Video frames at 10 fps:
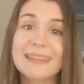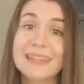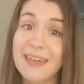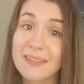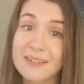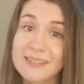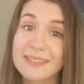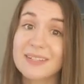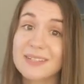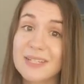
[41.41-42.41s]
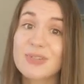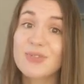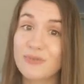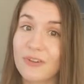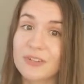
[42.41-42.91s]
the others
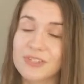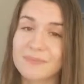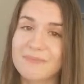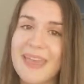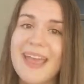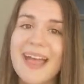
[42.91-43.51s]
continue to function,